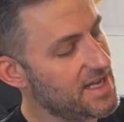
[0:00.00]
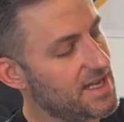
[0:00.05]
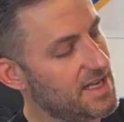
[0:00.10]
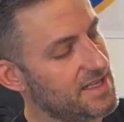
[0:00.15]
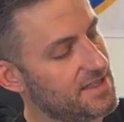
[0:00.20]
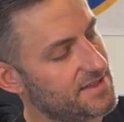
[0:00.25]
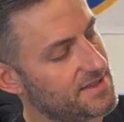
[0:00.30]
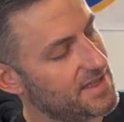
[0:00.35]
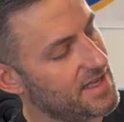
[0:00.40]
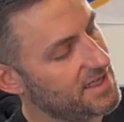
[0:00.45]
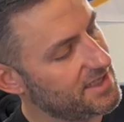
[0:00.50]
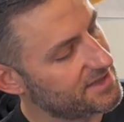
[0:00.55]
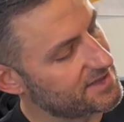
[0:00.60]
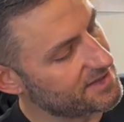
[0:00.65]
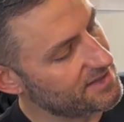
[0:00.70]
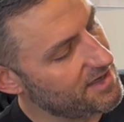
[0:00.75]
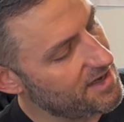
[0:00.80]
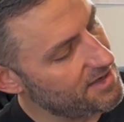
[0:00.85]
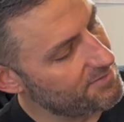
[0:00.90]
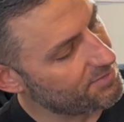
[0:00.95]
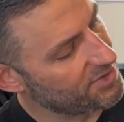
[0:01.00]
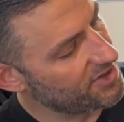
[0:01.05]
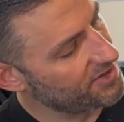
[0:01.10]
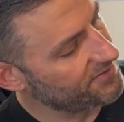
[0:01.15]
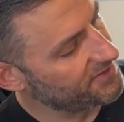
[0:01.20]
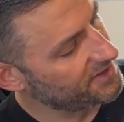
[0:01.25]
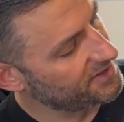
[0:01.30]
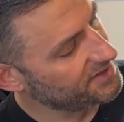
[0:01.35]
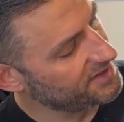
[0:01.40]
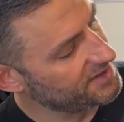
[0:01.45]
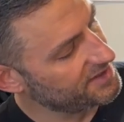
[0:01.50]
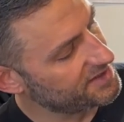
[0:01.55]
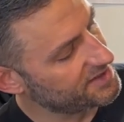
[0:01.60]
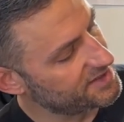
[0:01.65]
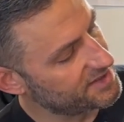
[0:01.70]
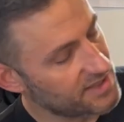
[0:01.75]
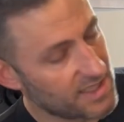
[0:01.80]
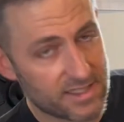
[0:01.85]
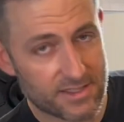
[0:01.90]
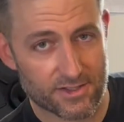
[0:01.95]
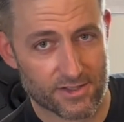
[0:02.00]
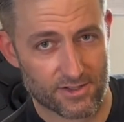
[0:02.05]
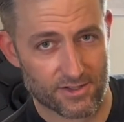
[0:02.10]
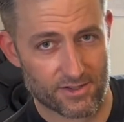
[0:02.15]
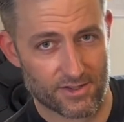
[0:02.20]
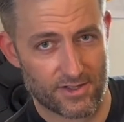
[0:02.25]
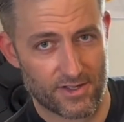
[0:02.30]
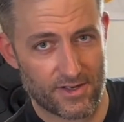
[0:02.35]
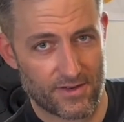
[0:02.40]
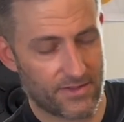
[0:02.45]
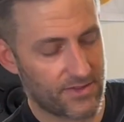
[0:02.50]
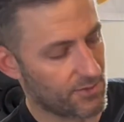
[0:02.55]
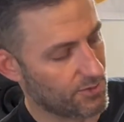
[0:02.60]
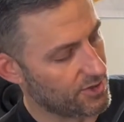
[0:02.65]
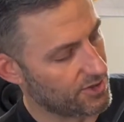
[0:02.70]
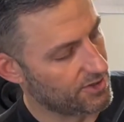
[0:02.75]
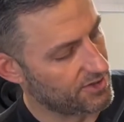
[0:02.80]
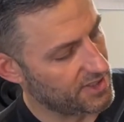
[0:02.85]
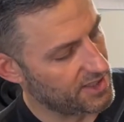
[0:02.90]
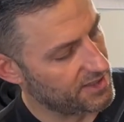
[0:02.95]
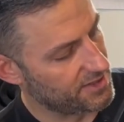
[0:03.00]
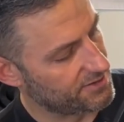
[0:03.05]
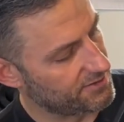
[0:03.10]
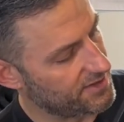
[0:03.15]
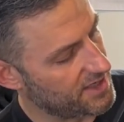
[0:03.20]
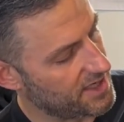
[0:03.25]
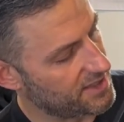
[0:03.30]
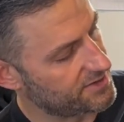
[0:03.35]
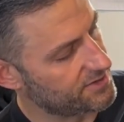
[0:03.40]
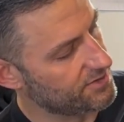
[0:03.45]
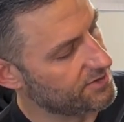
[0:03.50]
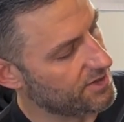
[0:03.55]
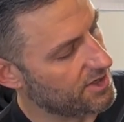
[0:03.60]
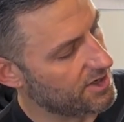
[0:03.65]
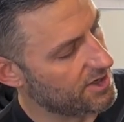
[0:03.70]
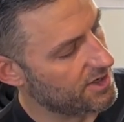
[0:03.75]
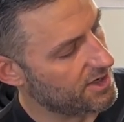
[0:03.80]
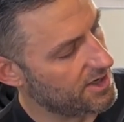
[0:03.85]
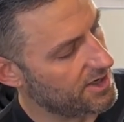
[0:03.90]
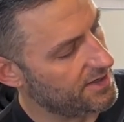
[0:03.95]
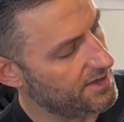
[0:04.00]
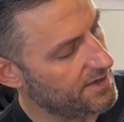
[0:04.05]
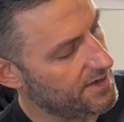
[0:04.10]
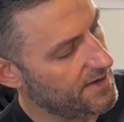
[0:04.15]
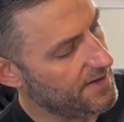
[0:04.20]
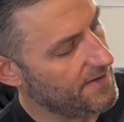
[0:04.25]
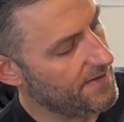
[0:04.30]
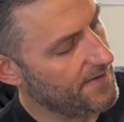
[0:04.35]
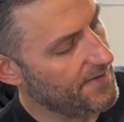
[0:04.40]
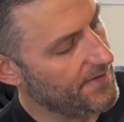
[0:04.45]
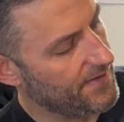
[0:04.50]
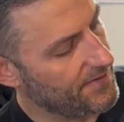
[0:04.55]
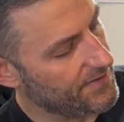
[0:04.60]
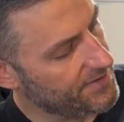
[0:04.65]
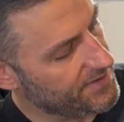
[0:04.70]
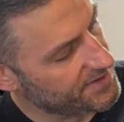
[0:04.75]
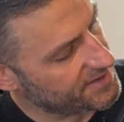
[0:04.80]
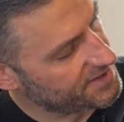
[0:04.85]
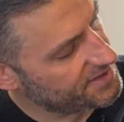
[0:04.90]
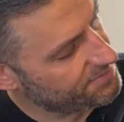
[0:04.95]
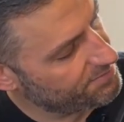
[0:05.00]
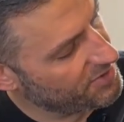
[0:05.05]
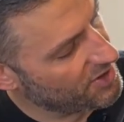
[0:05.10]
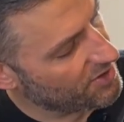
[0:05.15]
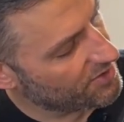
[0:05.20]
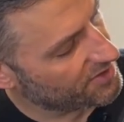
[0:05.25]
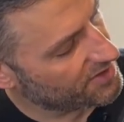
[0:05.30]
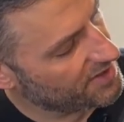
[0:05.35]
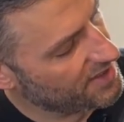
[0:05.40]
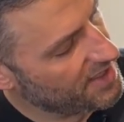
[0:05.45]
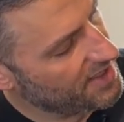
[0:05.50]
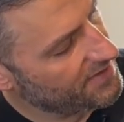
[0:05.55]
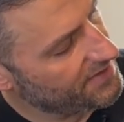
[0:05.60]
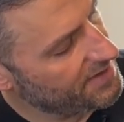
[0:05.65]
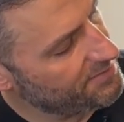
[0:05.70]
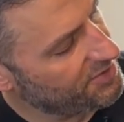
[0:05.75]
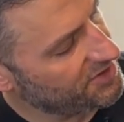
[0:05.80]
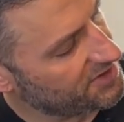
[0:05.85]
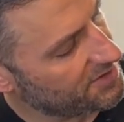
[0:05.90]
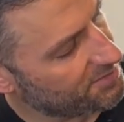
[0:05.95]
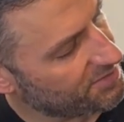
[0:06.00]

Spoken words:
is that it's not perfectly centered, the word international, on this spoke. They put the